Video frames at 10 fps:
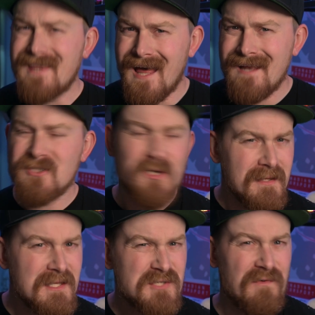then
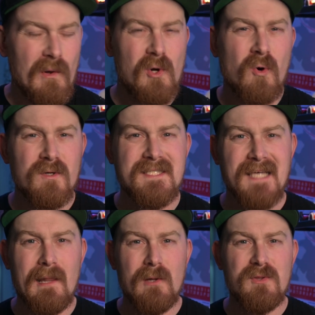during this full course
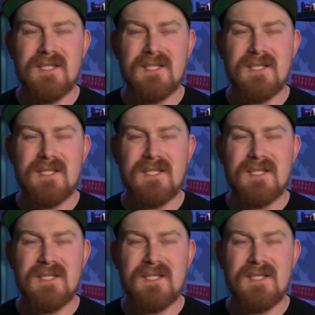yellow,